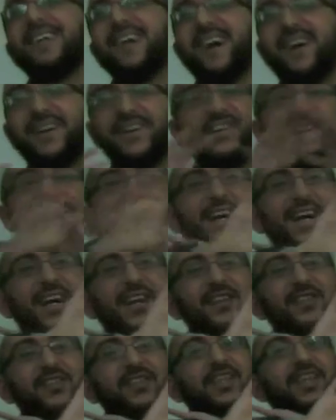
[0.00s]
and Allah
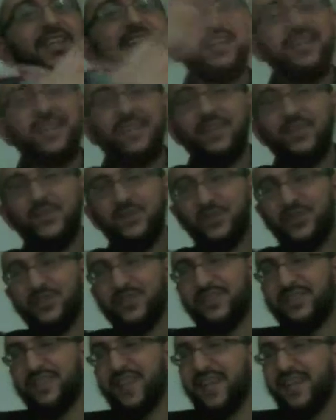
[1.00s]
has cleaned your
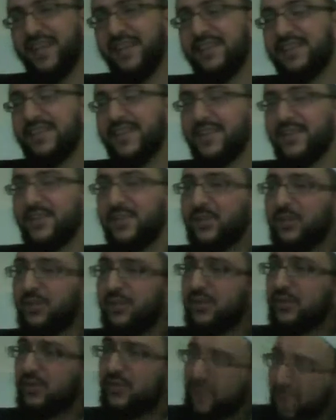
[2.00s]
slate and
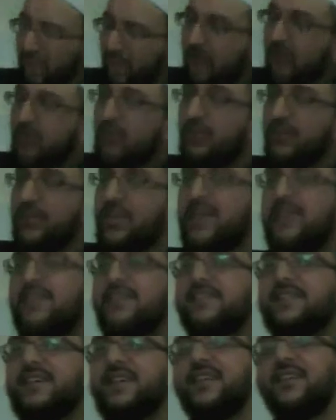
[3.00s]
your soul
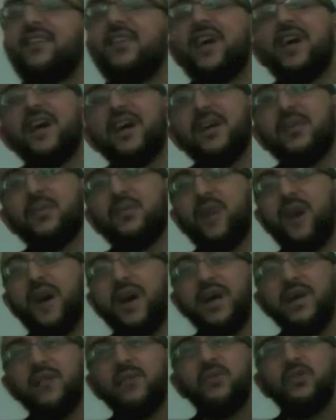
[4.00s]
this and that?
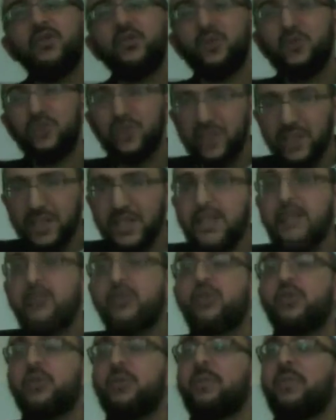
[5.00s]
Why would you
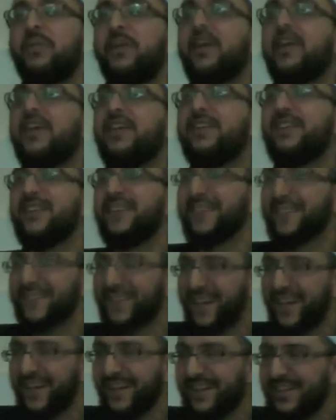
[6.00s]
need to pray the
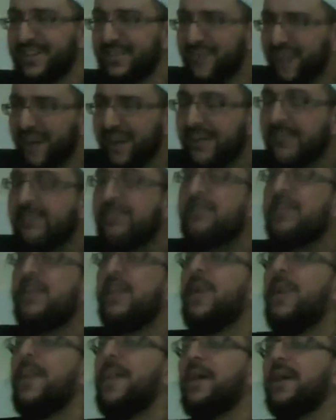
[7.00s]
entire night
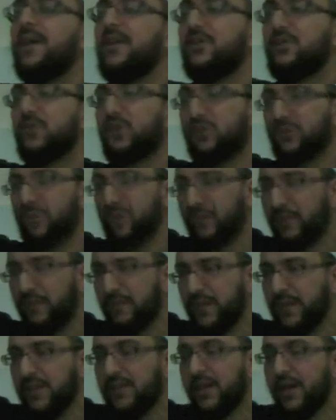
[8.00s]
until your
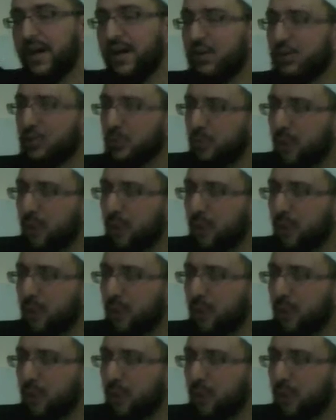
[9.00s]
feet are